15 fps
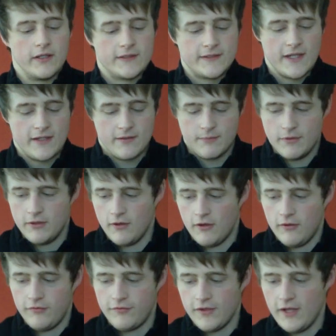sediment
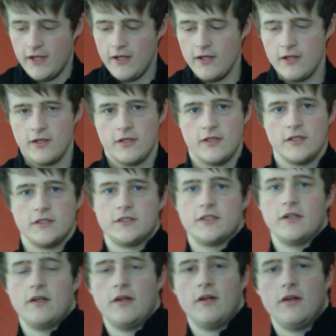off there.
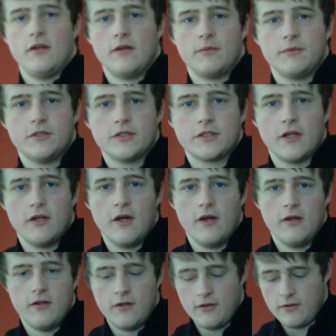So I'm just going
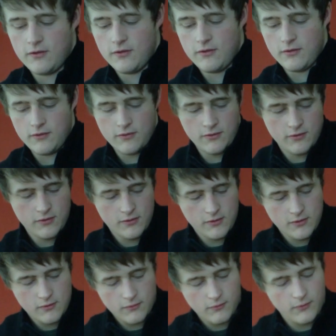to
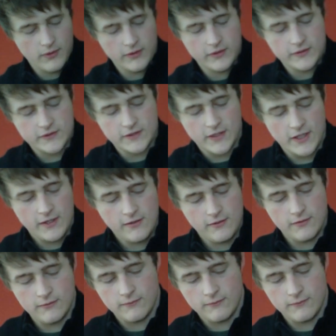wet this again.